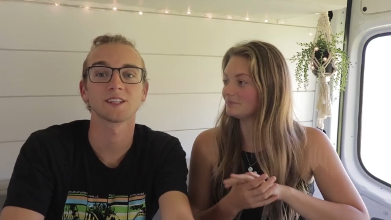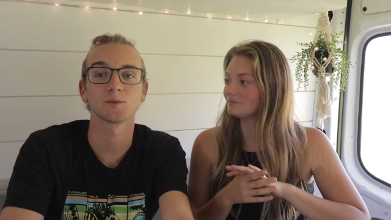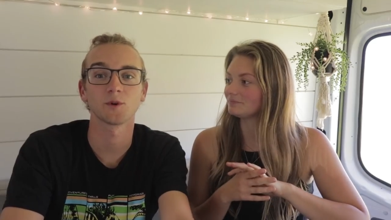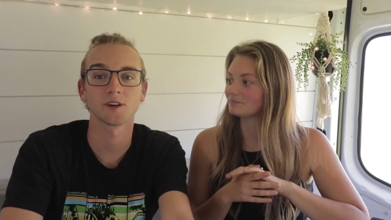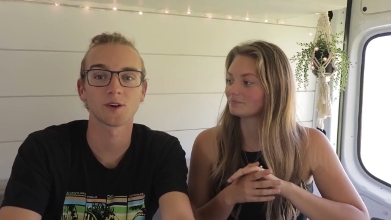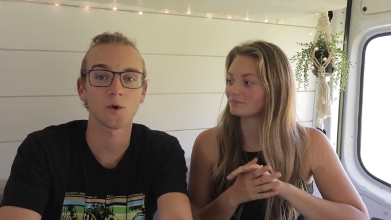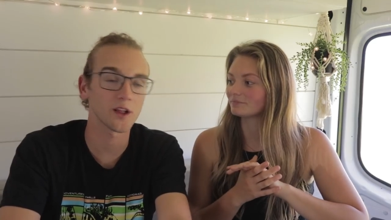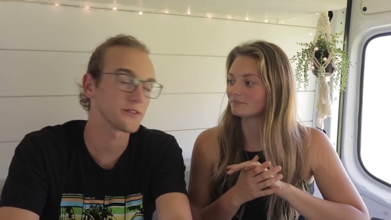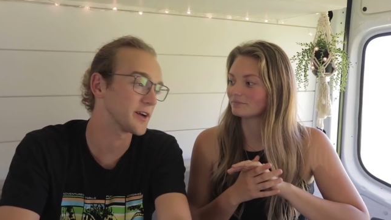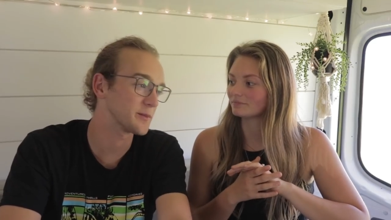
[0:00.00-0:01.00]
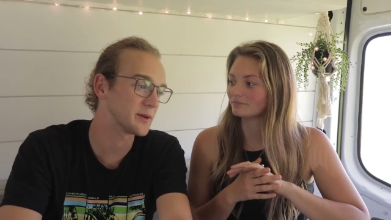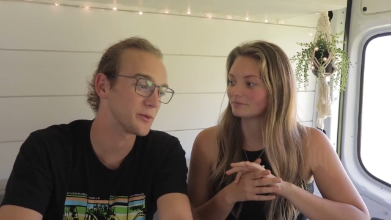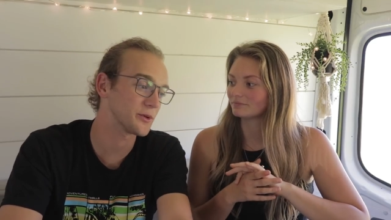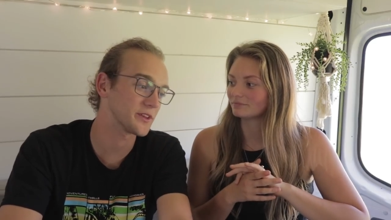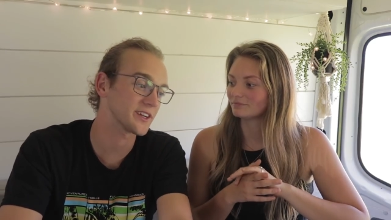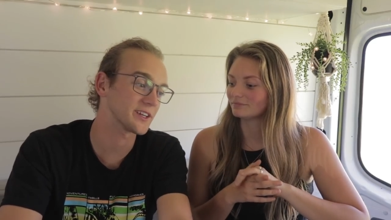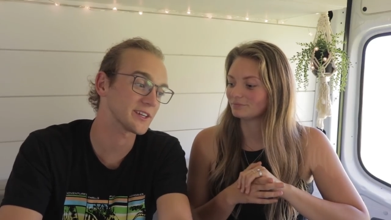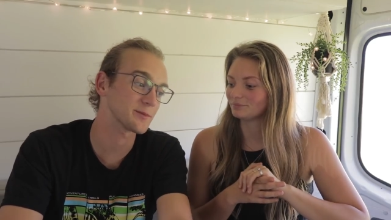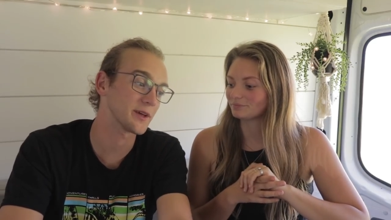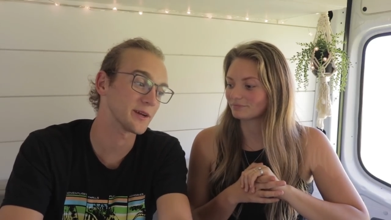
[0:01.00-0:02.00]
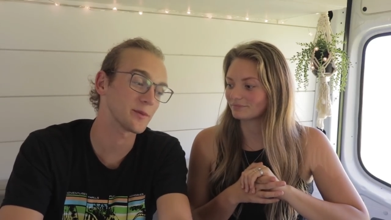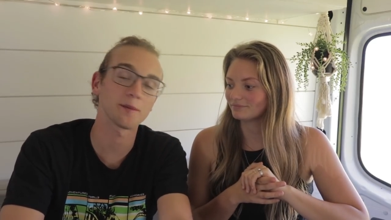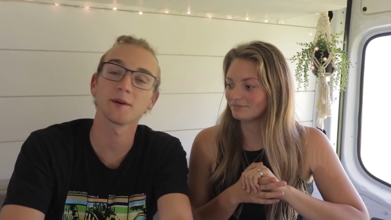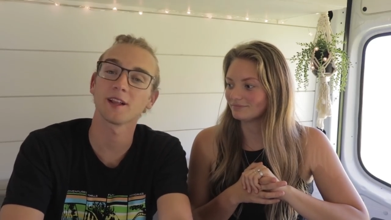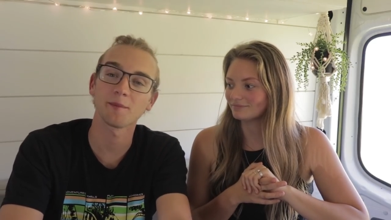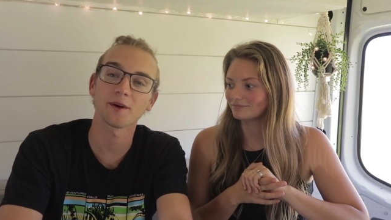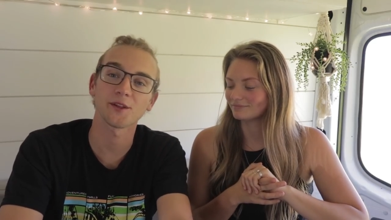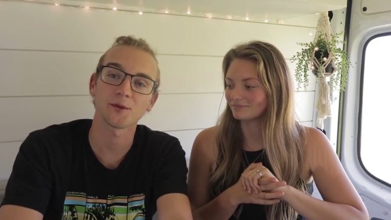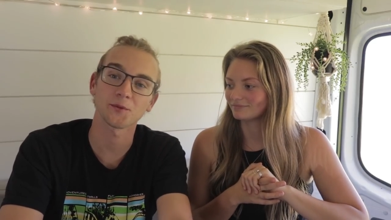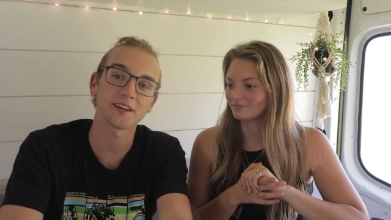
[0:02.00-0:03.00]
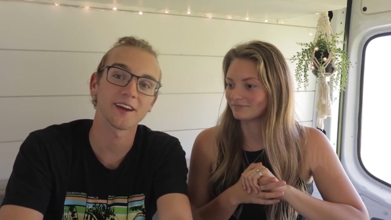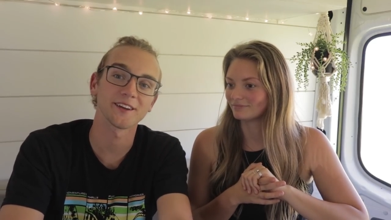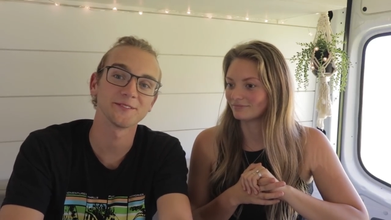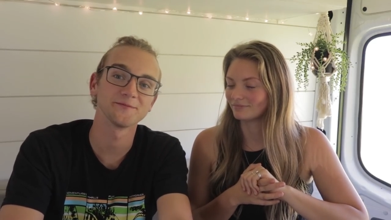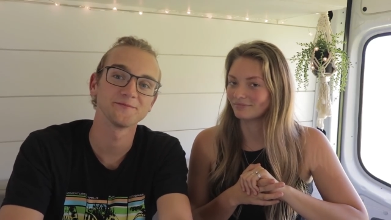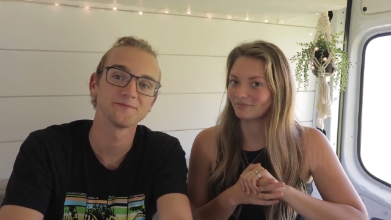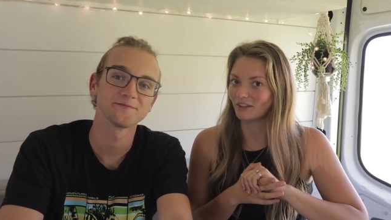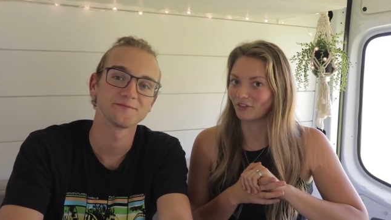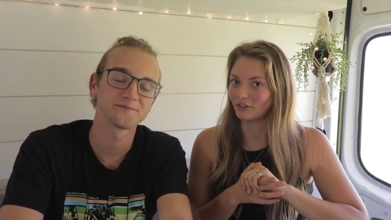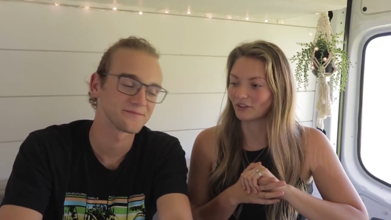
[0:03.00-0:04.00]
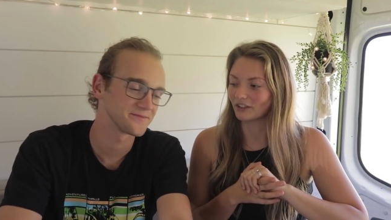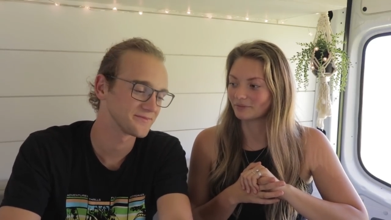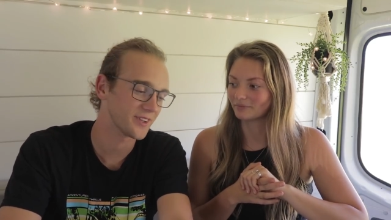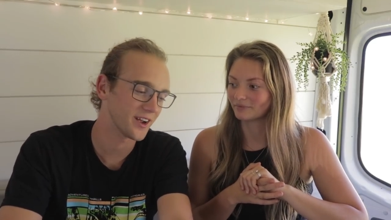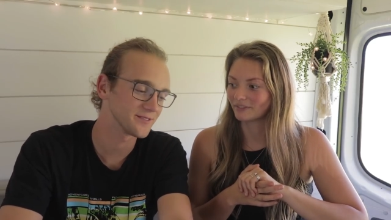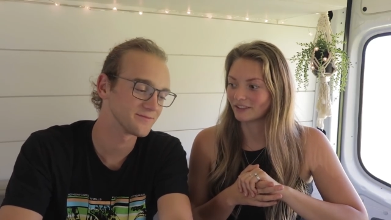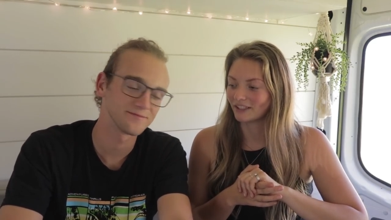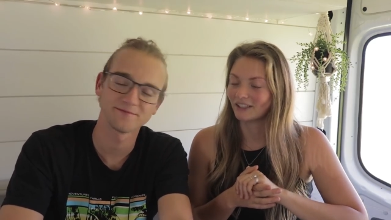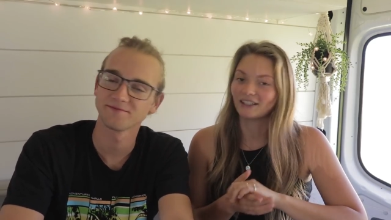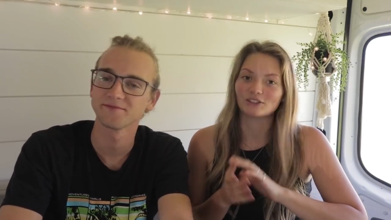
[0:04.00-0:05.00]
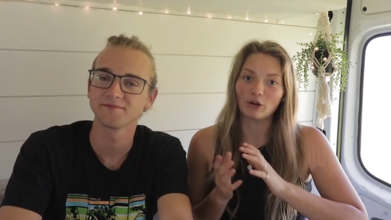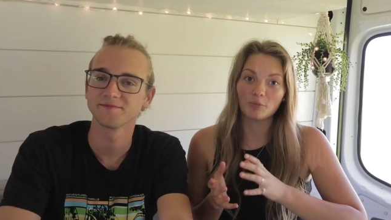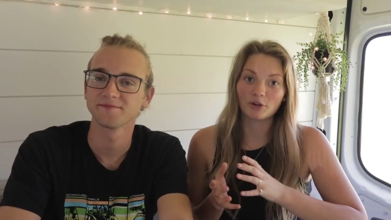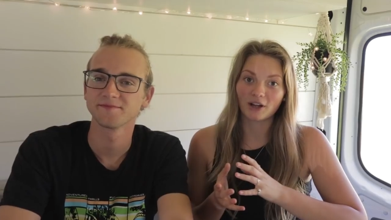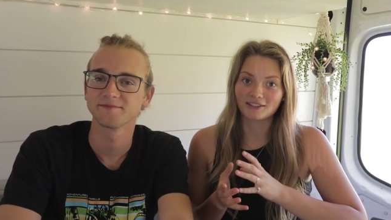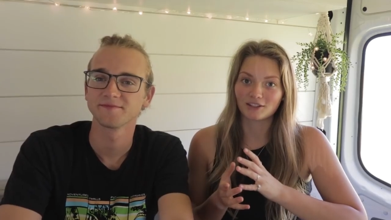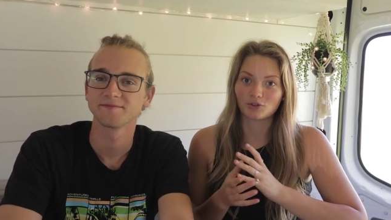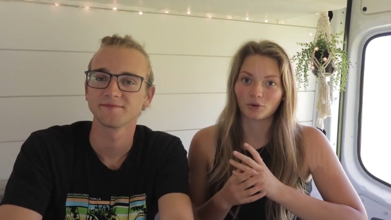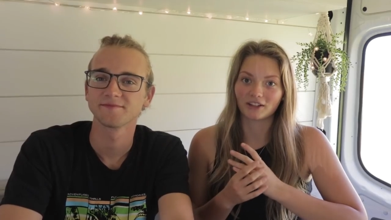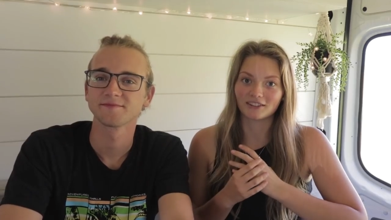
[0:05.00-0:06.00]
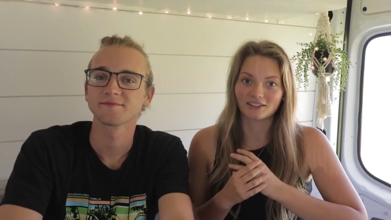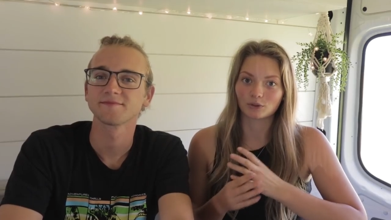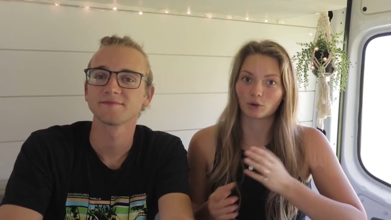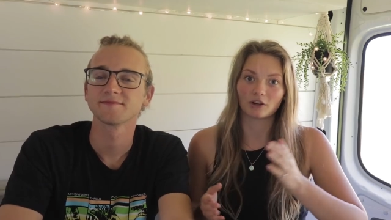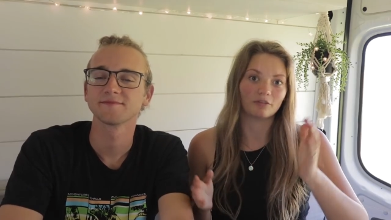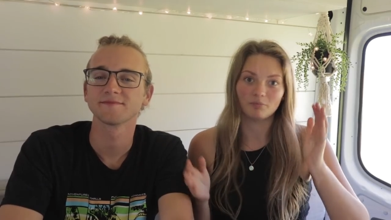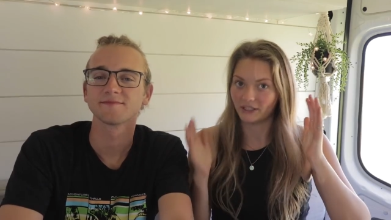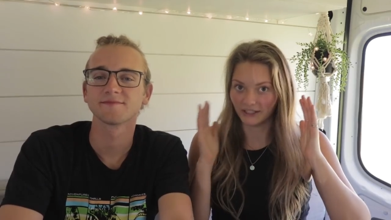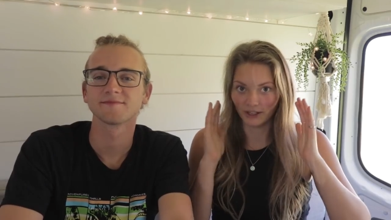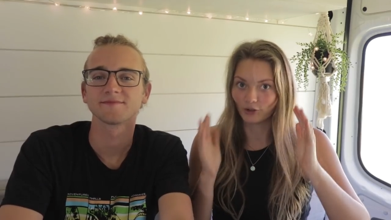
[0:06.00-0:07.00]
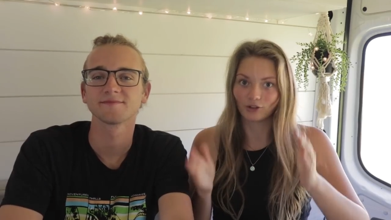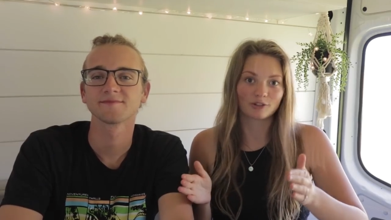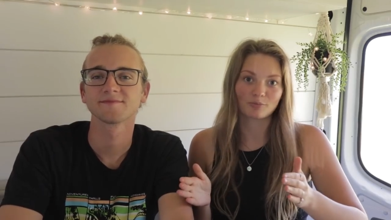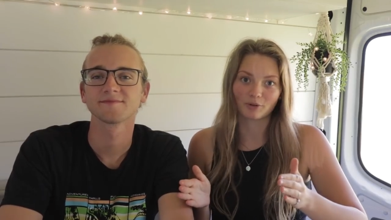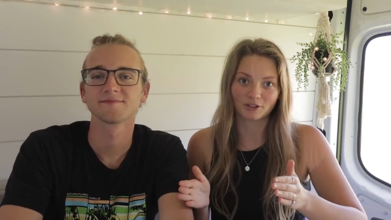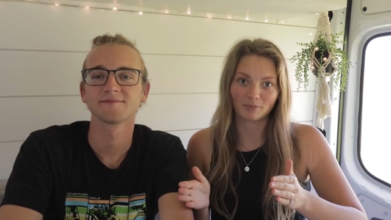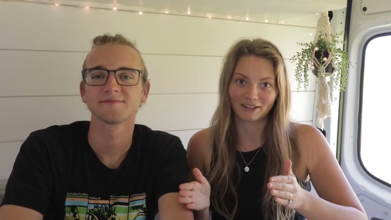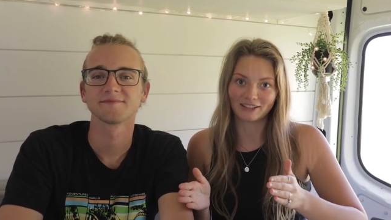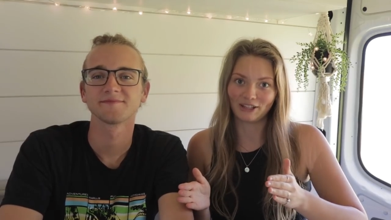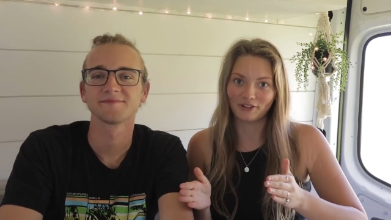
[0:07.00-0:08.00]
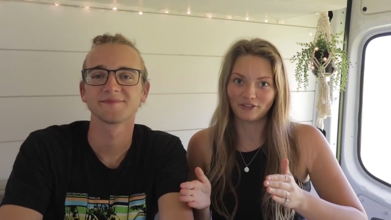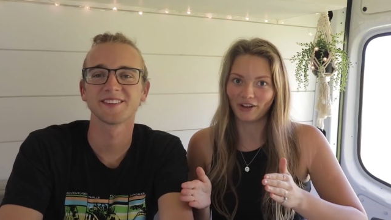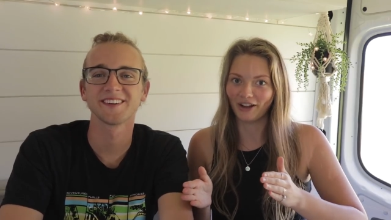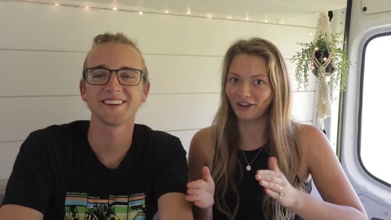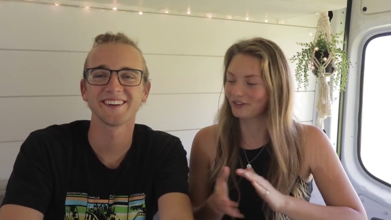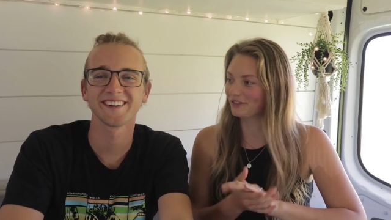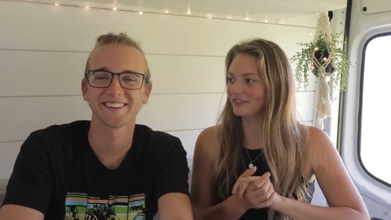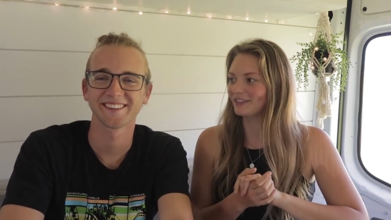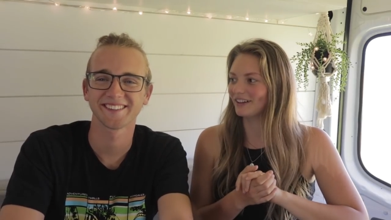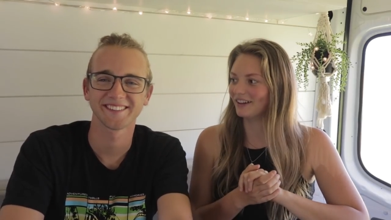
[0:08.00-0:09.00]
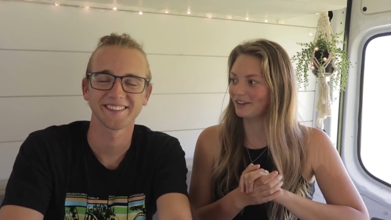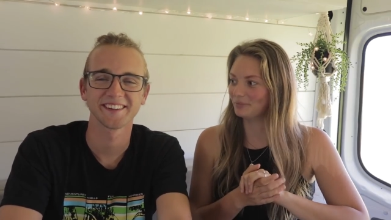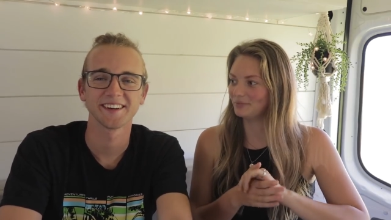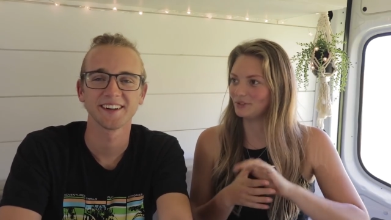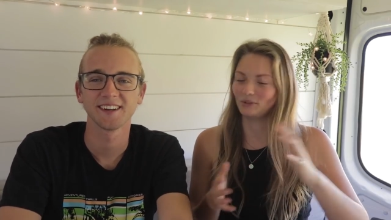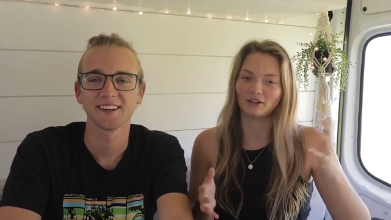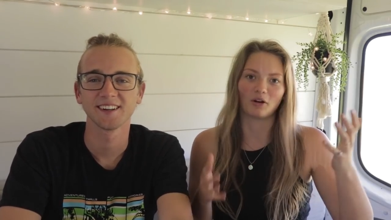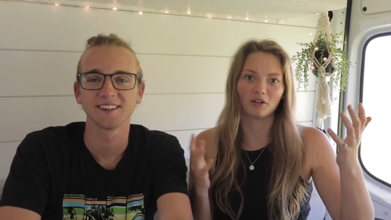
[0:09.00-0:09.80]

Speaker 1: Lots more qualified people that can explain it probably a lot better than we can.
Speaker 2: Definitely. Yeah. So I hope you guys enjoyed this sort of beginner's perspective of um, doing